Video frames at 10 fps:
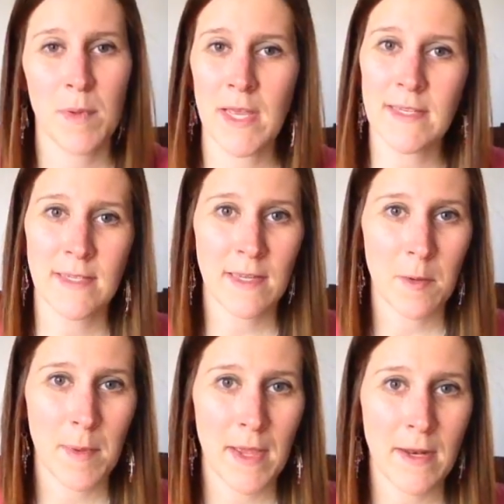plays a
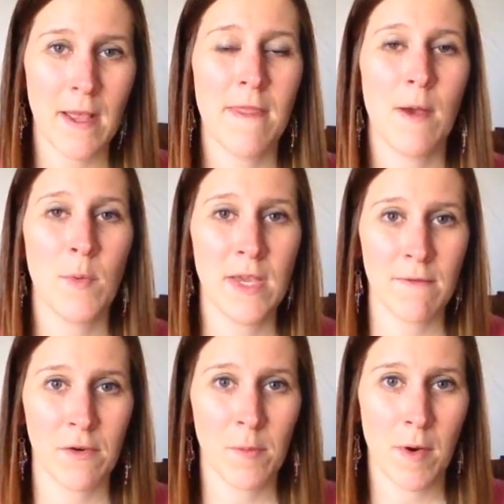little bit, and then we
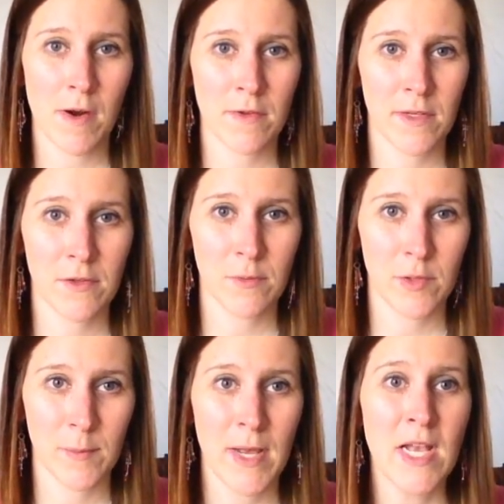give her her bottle in her
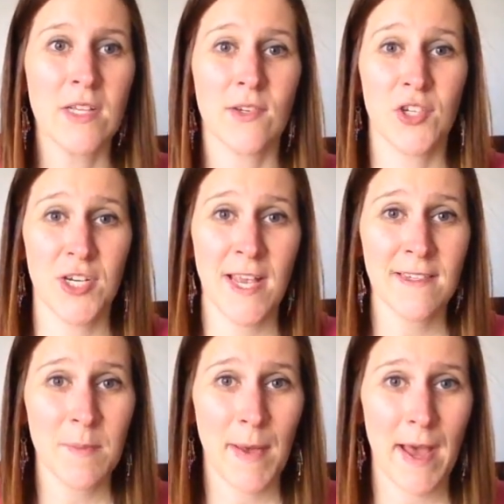room. So she
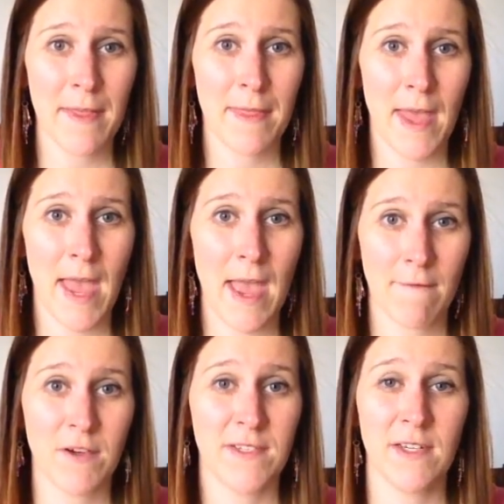has a bath
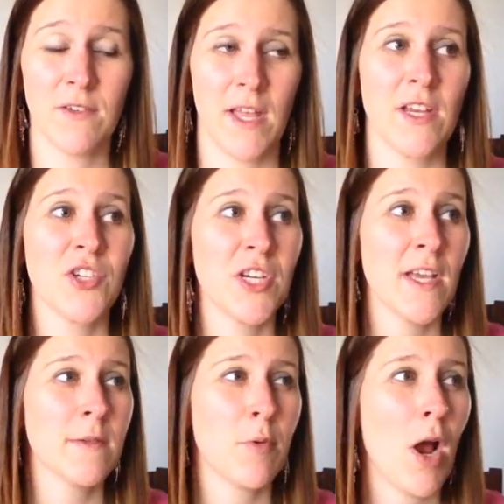every single night. She
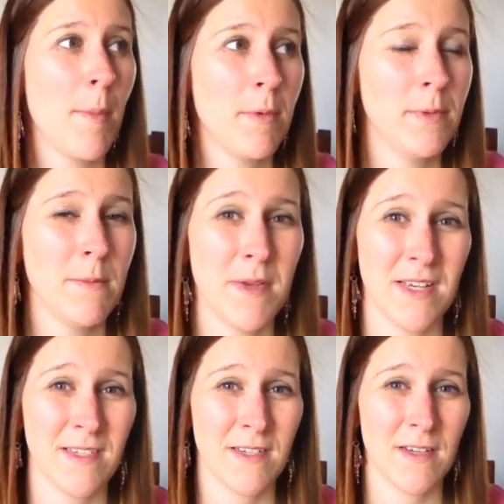has probably
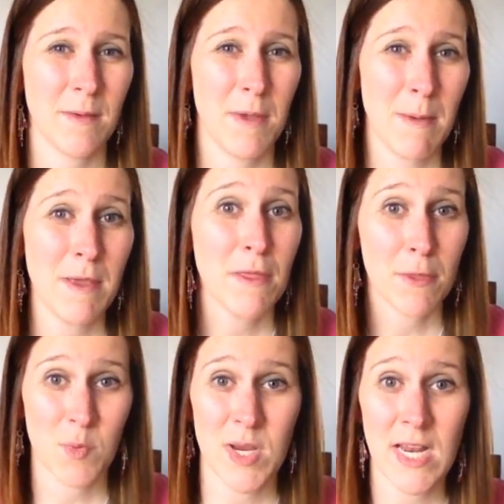missed maybe
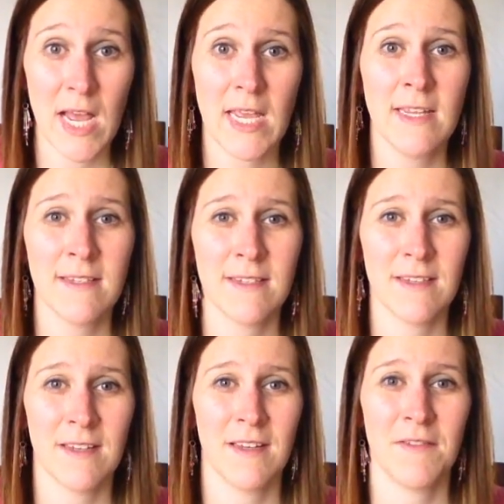3 nights
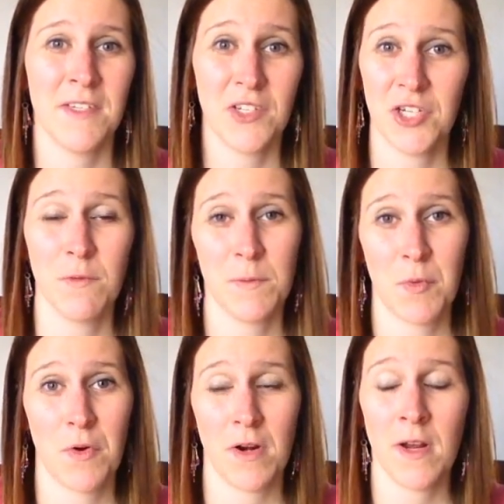since she was
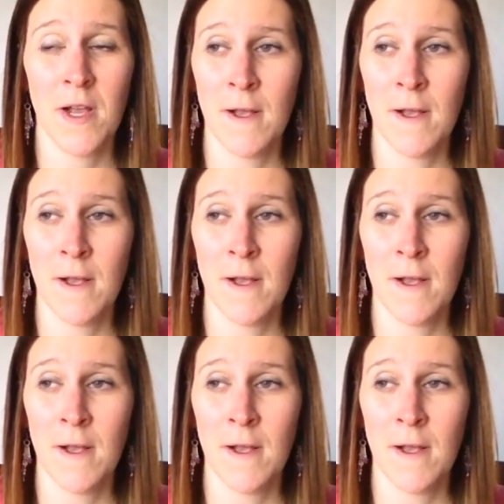born.